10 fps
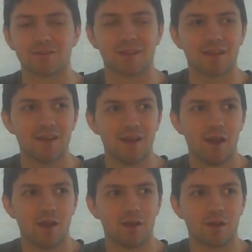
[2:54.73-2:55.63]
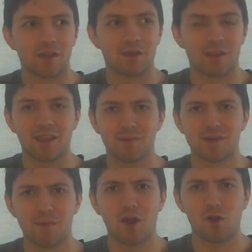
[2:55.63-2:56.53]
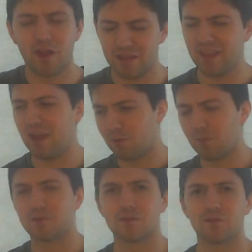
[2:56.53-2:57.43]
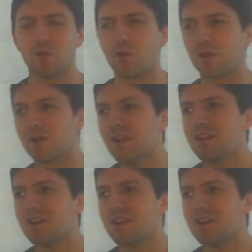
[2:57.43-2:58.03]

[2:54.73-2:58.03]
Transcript: I'm like, okay, I can come in tomorrow, right? Like, yeah, we're open till 4.